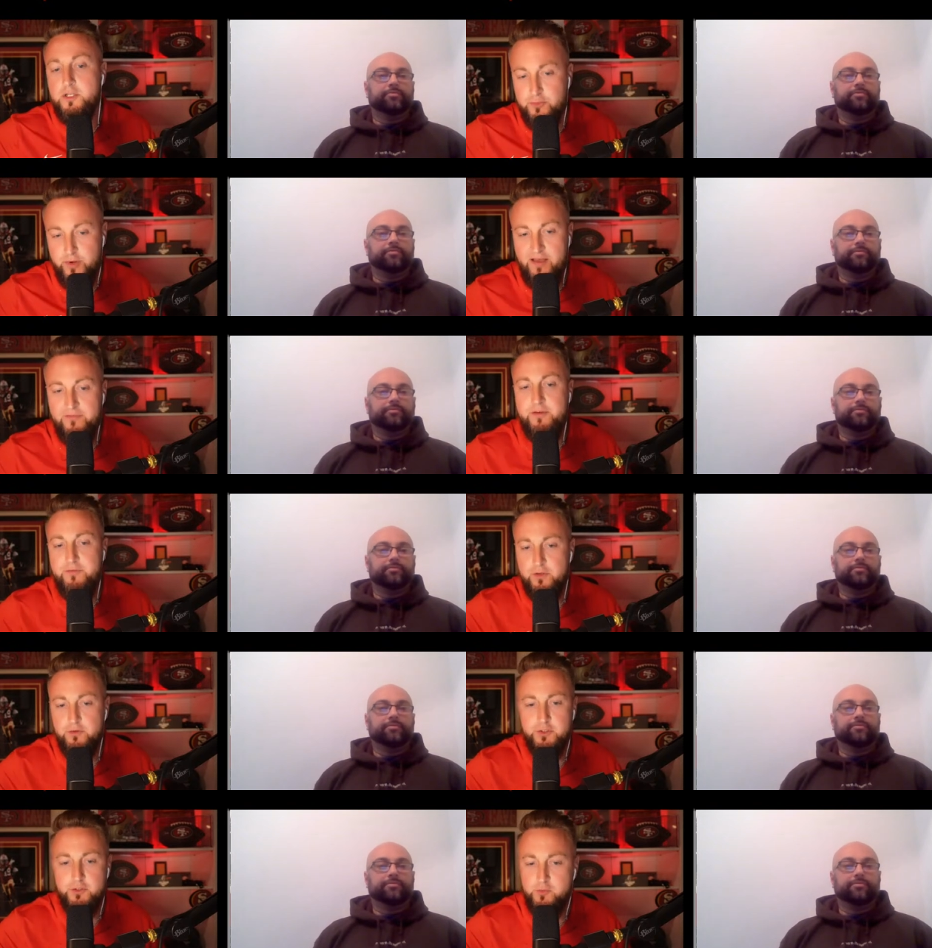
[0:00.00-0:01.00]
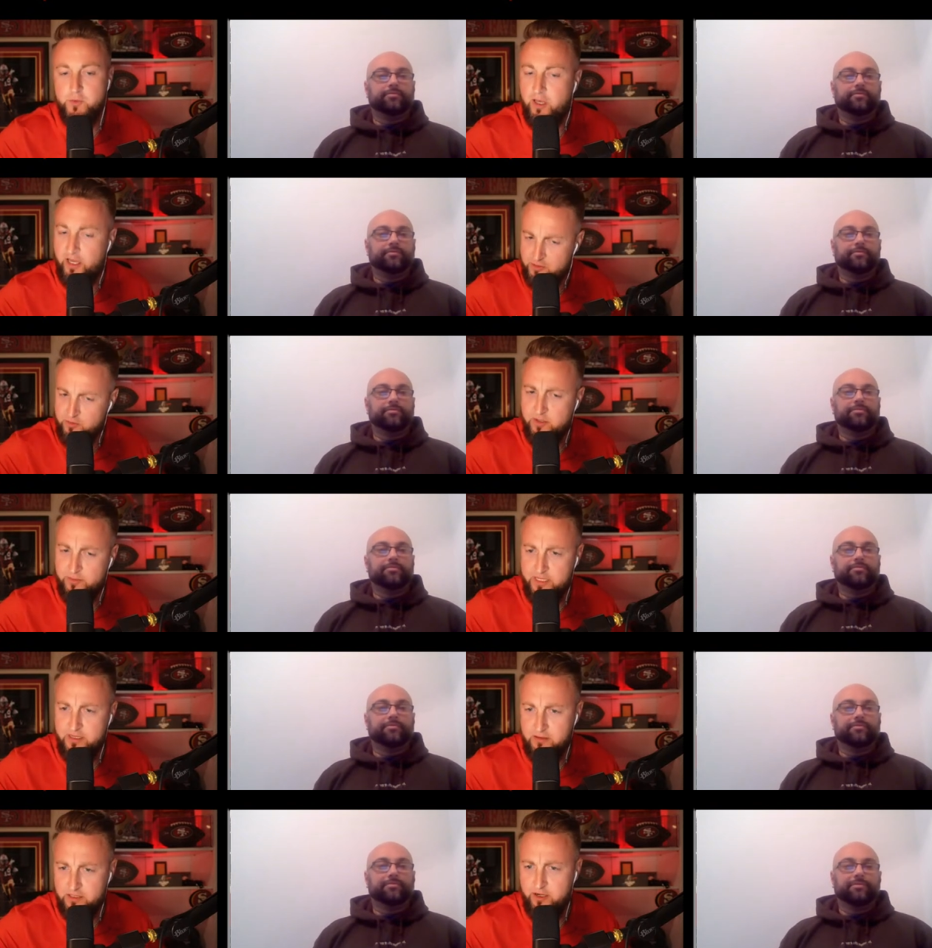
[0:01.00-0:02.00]
Speaker 1: draft the future as well. I just want to
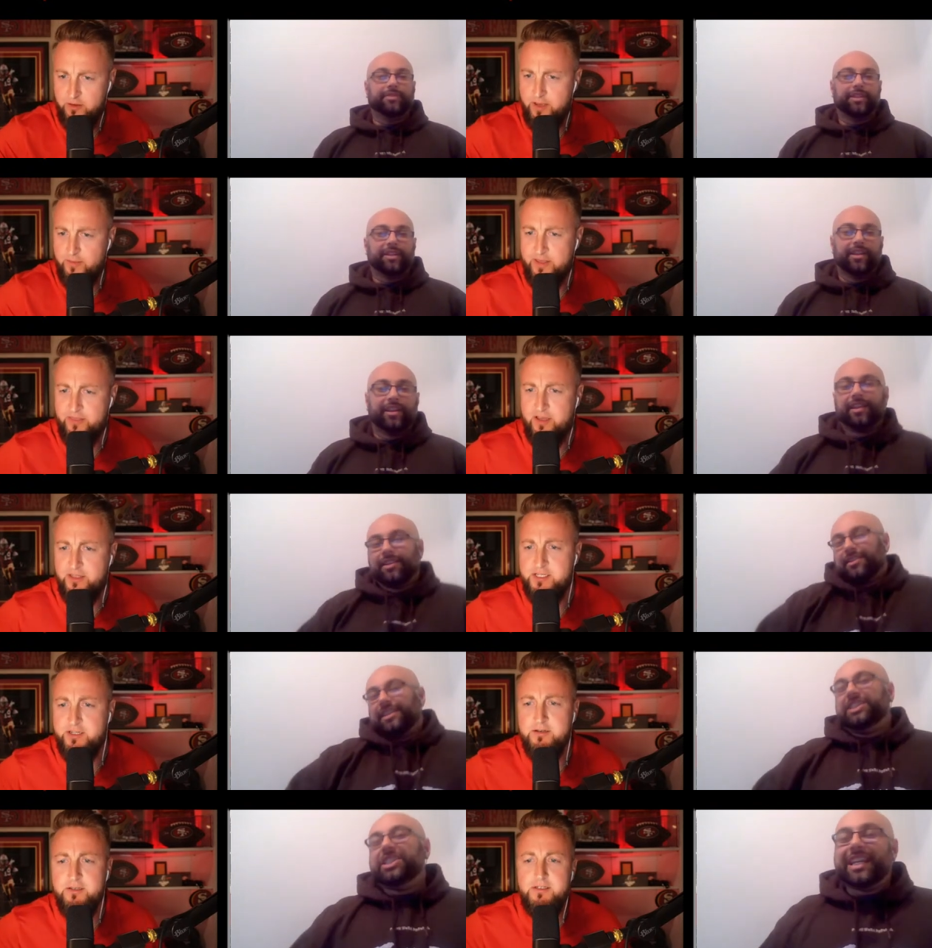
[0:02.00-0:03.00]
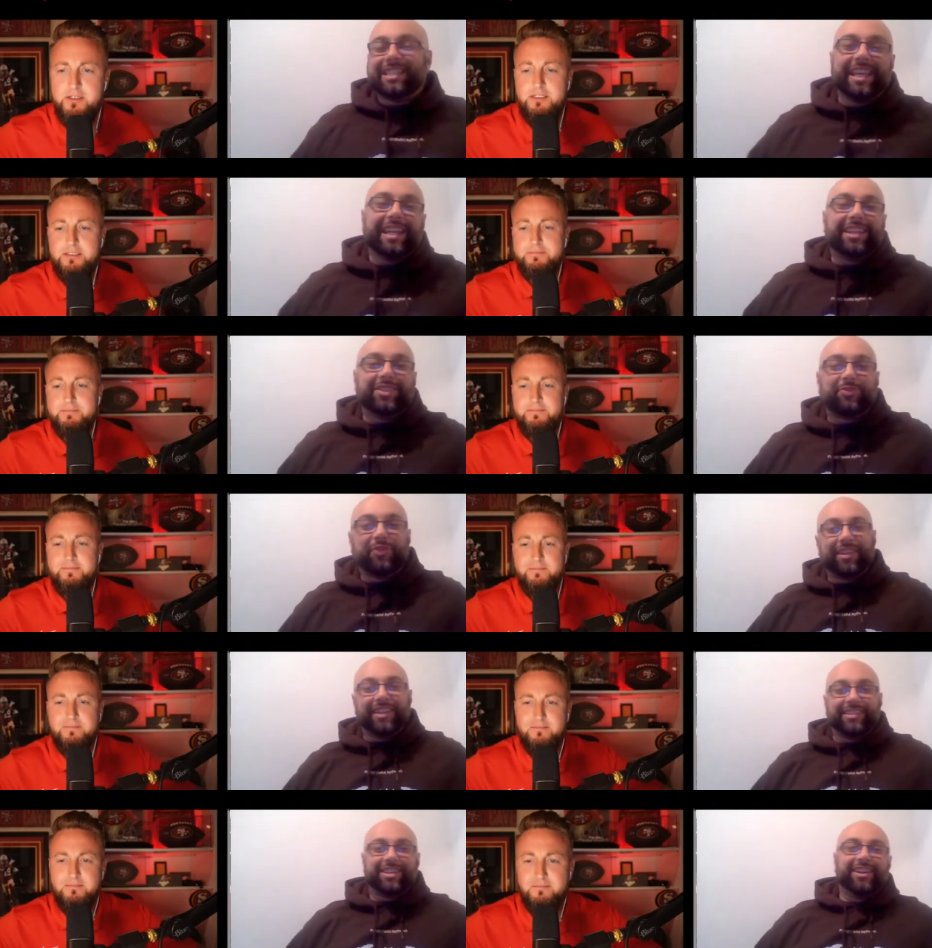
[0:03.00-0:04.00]
be clear about my thoughts here.
Speaker 2: Jesse and his
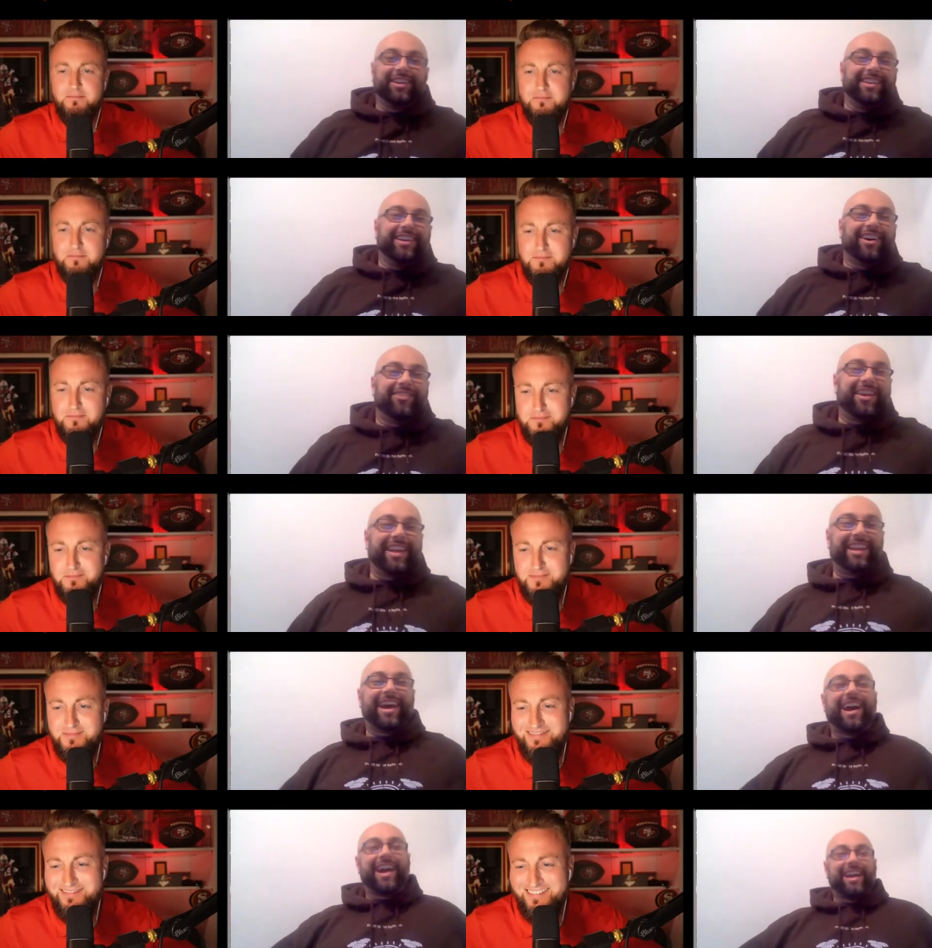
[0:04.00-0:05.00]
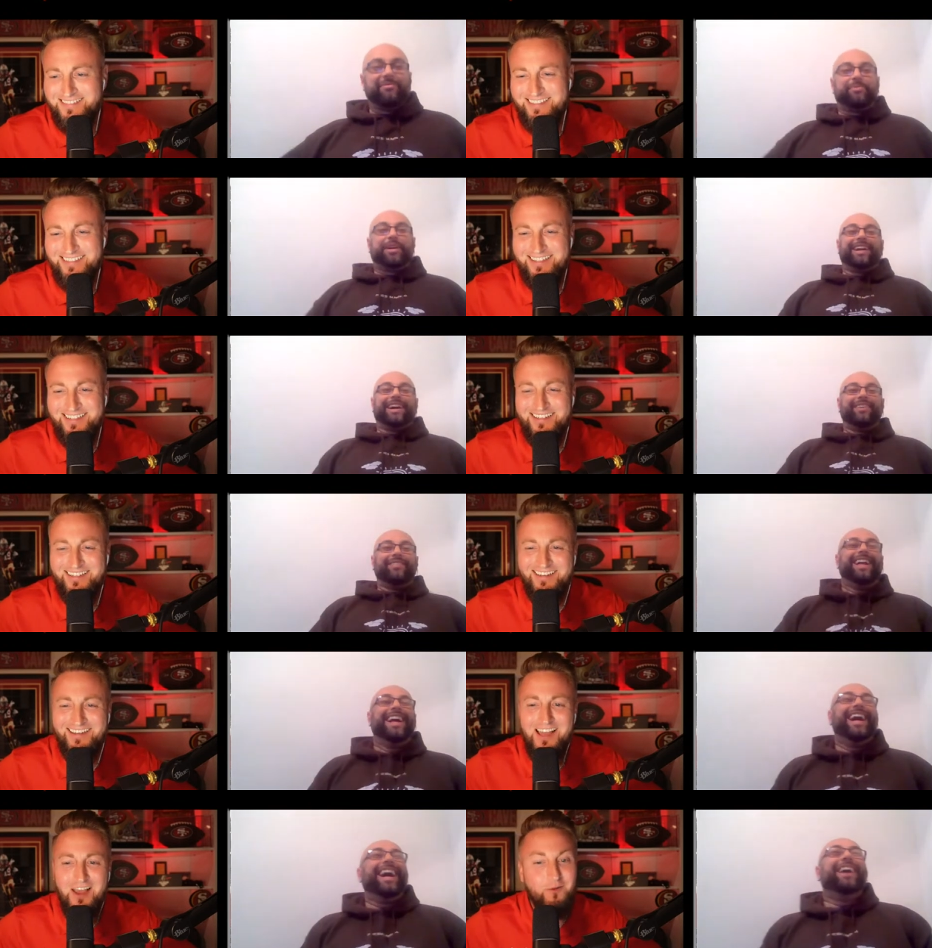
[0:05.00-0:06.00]
feelings early already.
Speaker 1: All right, but um,
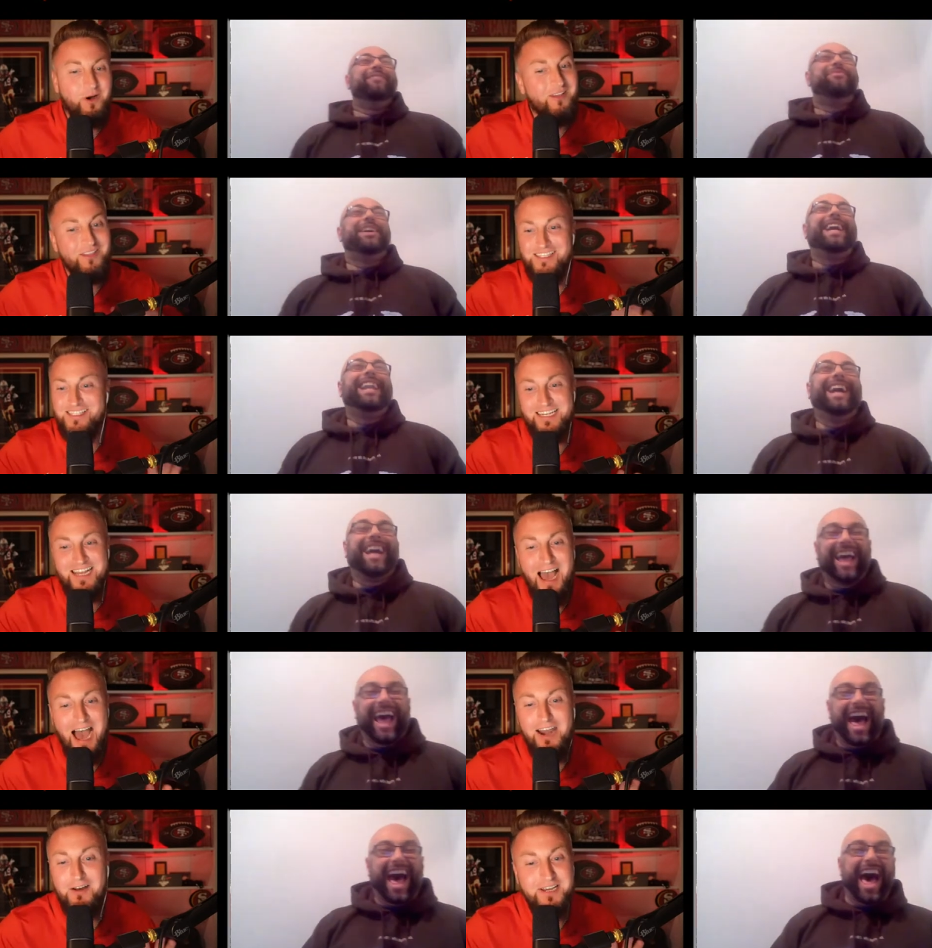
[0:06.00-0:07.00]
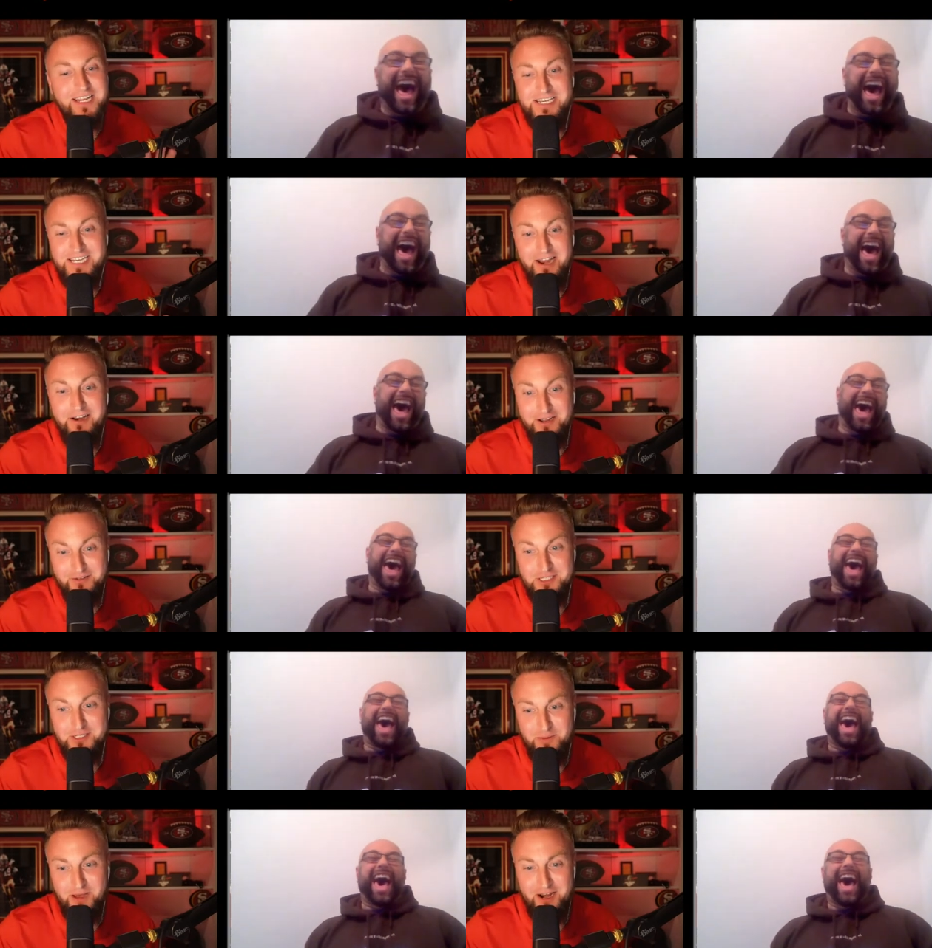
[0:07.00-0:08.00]
well, listen, but... I don't
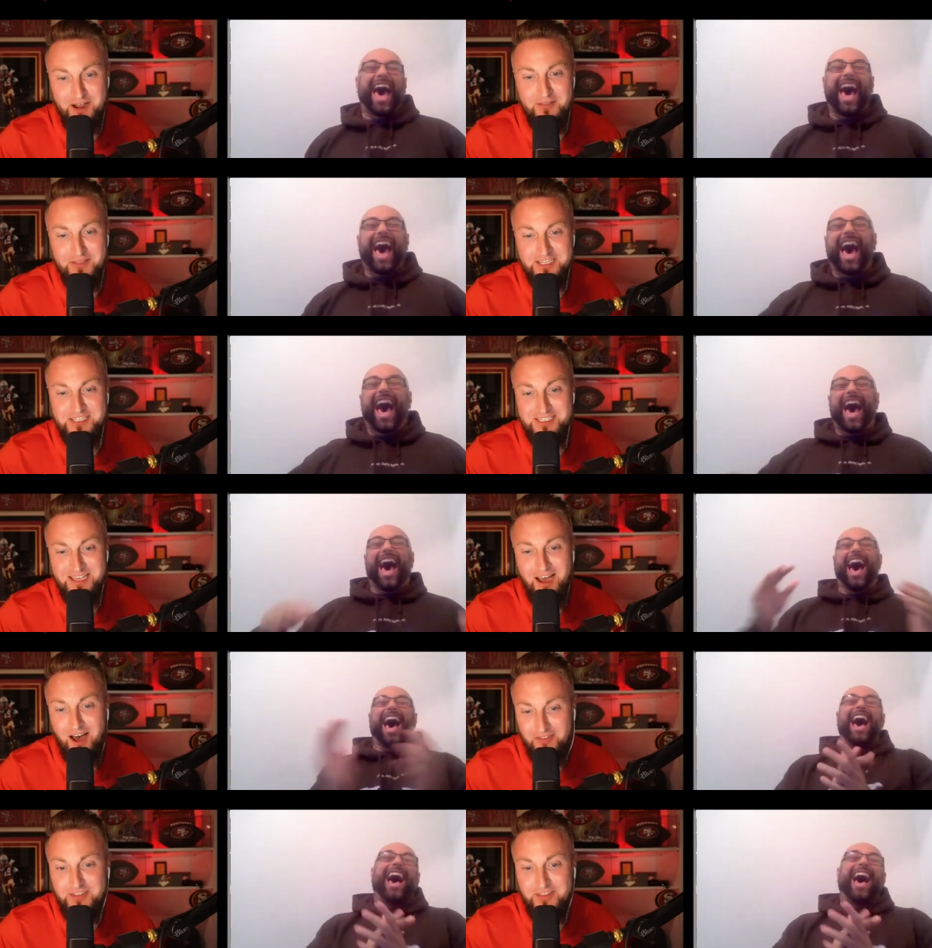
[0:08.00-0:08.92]
need narratives on this on